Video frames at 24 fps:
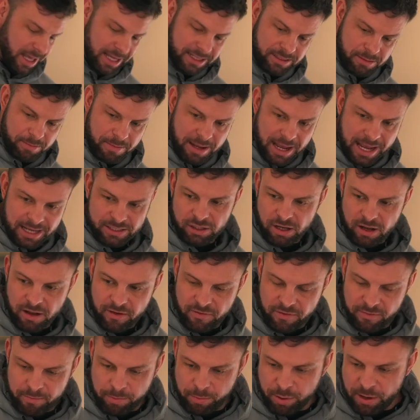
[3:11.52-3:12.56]
that's my sort
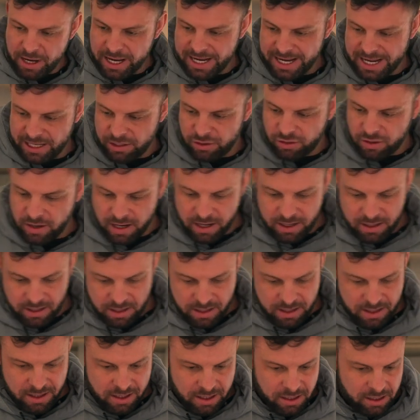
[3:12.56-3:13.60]
of pre and intra
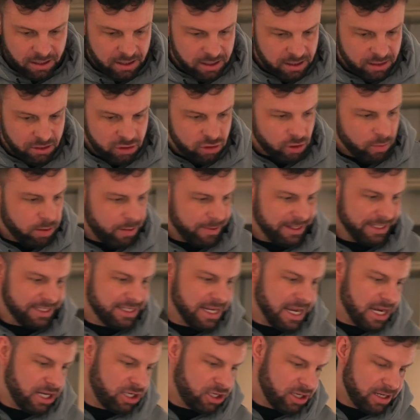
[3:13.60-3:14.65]

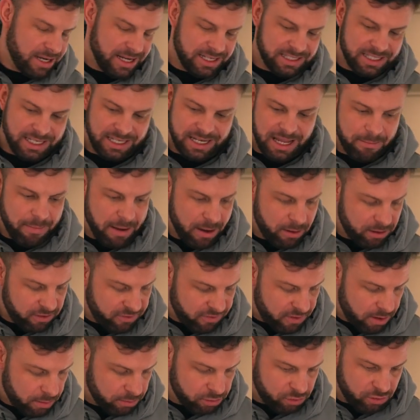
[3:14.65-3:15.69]
supplementation, as in like powder
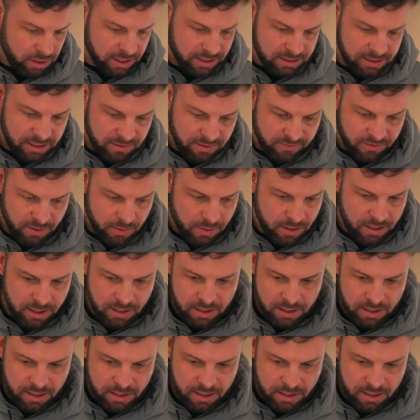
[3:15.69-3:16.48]
forms, drinks if you were.